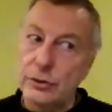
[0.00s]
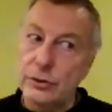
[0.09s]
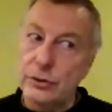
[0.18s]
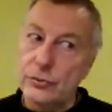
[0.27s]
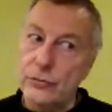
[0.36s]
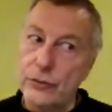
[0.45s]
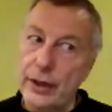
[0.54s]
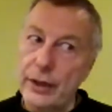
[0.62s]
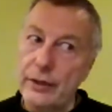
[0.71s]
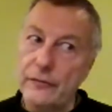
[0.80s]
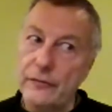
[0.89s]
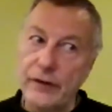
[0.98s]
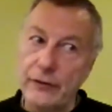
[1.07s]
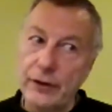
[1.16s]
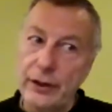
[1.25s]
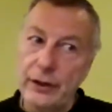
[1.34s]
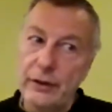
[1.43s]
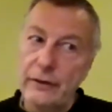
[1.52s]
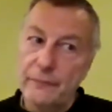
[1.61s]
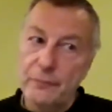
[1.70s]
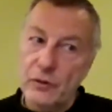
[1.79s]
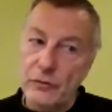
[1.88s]
read it very,
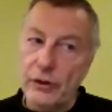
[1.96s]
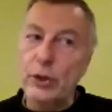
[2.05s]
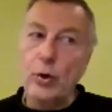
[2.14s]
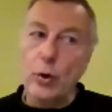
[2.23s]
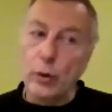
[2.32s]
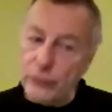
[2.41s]
very cold,